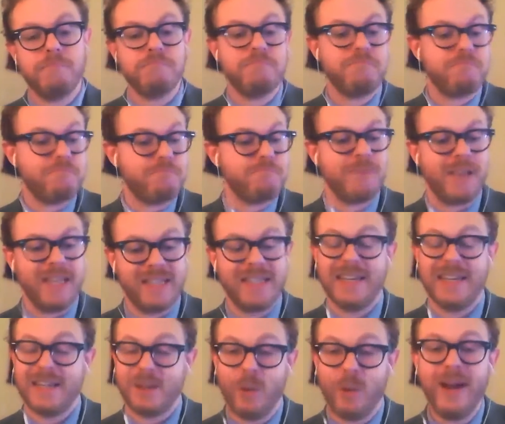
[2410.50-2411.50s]
is
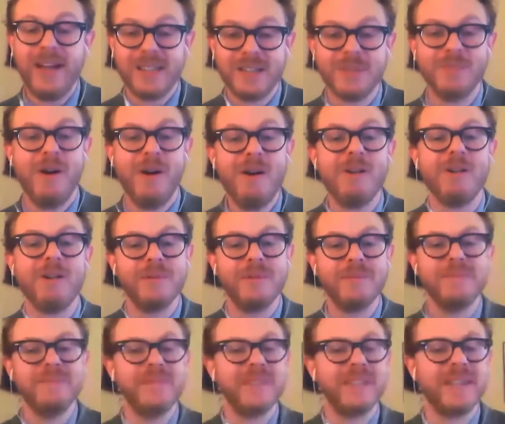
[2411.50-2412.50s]
quite small.
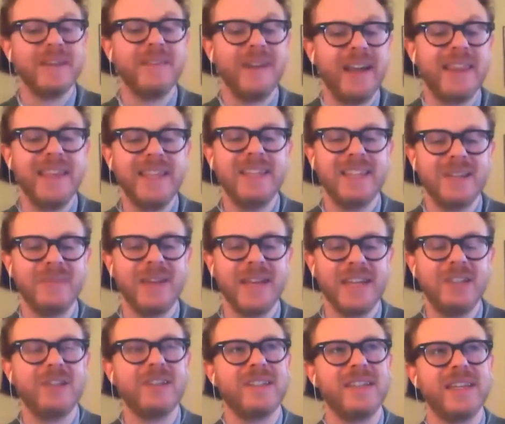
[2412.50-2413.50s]
So I think it's going to be
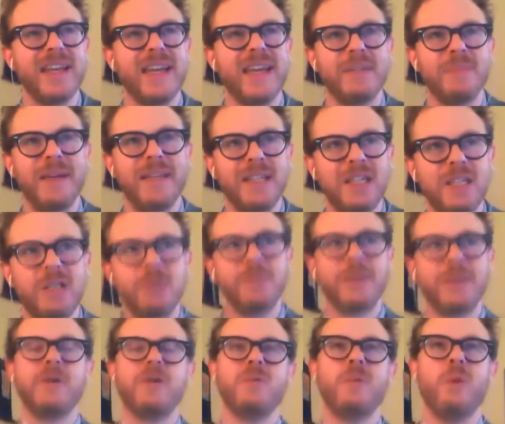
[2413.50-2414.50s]
interesting as meditation
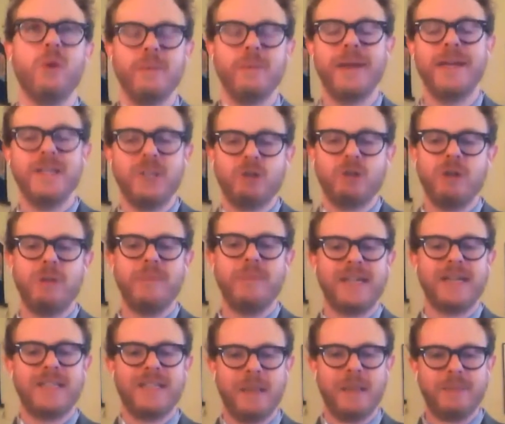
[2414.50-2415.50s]
becomes more mainstream and
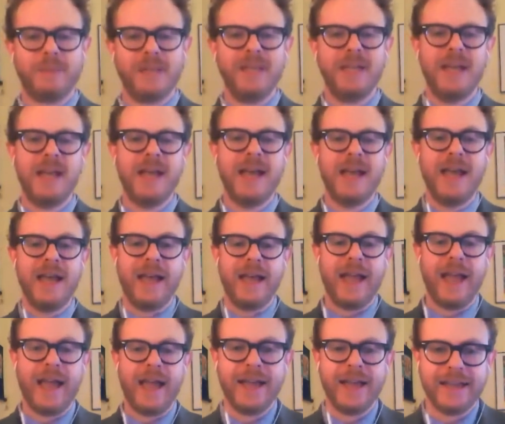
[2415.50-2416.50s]
accepted,
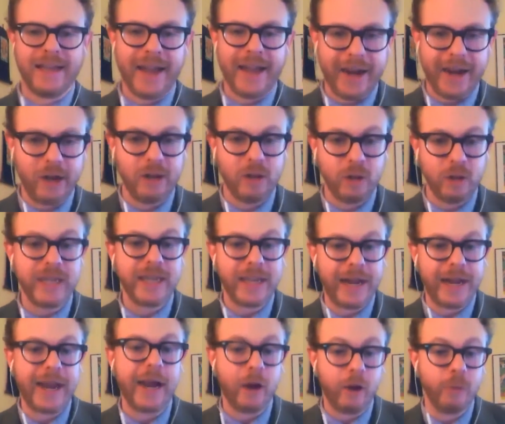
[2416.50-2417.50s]
and how looking at
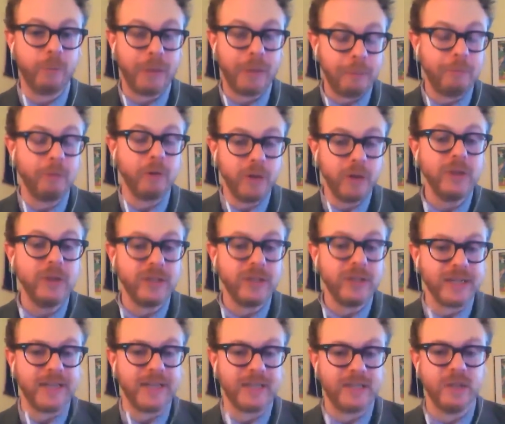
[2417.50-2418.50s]
how people use it,
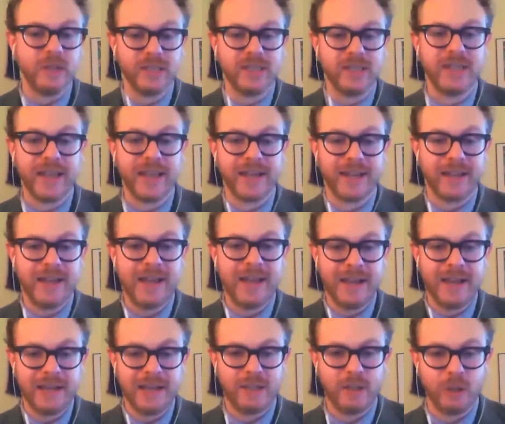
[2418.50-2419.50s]
as you just said,
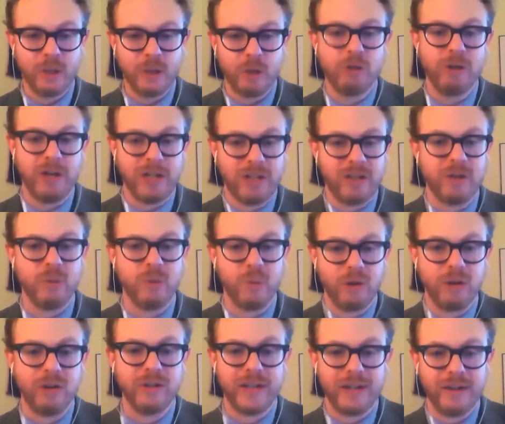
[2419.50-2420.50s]
to create their world
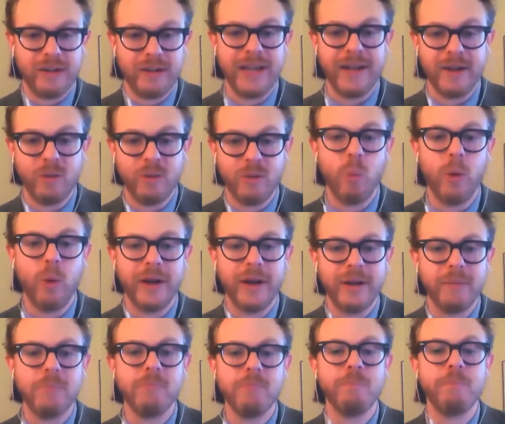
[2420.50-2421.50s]
and in what
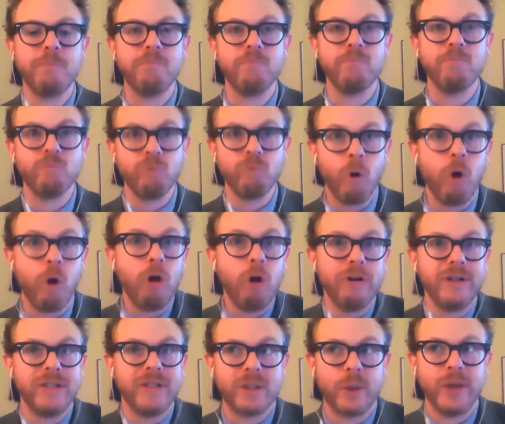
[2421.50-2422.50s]
role it's going to
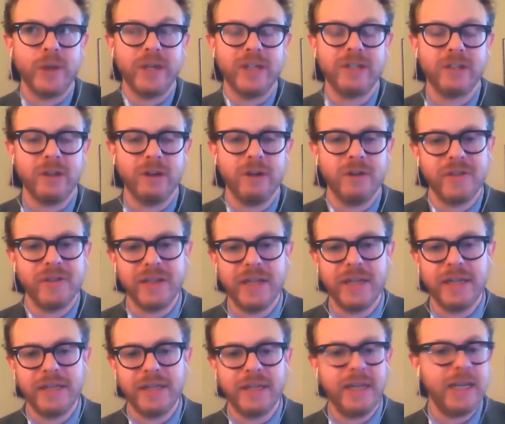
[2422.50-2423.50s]
serve in in
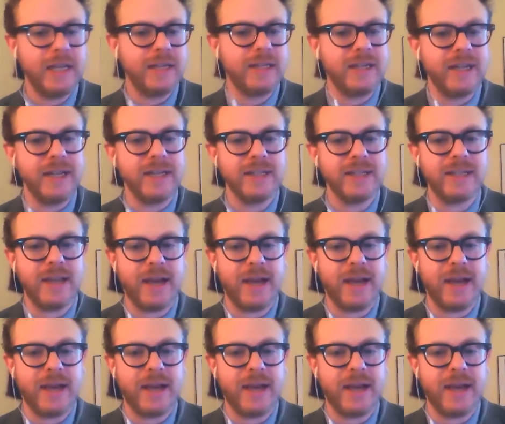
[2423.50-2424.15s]
today's society.